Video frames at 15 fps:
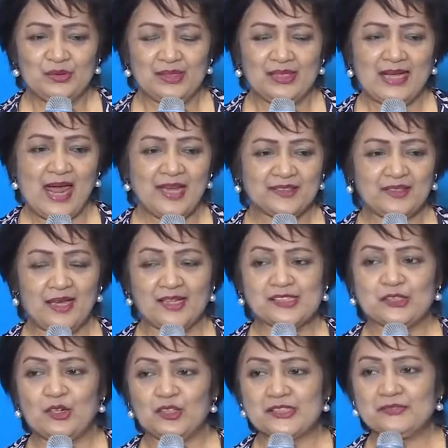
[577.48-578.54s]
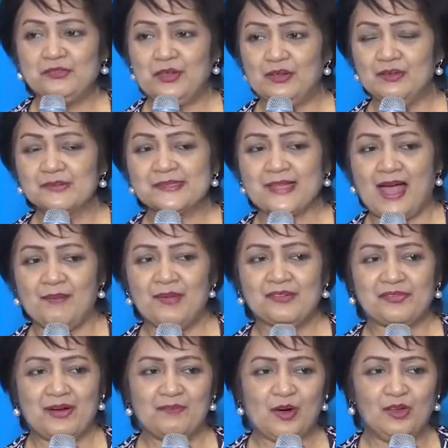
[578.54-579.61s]
like the exhaust fumes coming
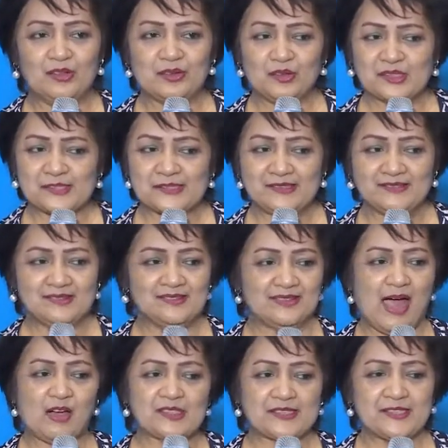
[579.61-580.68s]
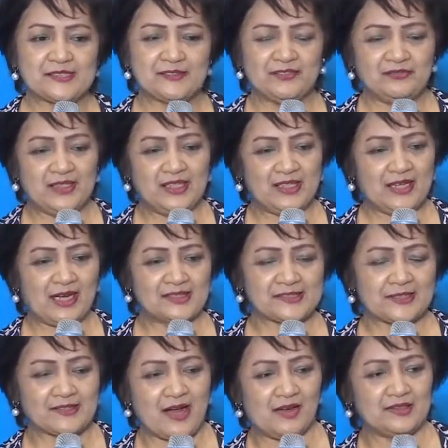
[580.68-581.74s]
from all those thousands of vehicles
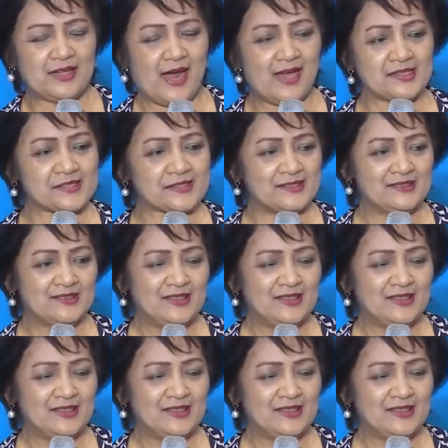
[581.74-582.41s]
around us,